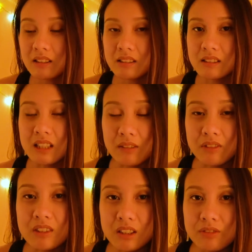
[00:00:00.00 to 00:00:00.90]
since
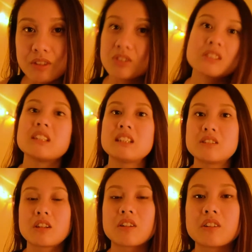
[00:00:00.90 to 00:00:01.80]
everything feels
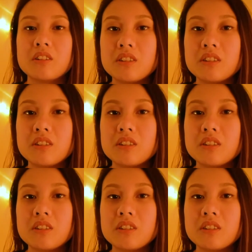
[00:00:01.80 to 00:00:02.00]
eternal.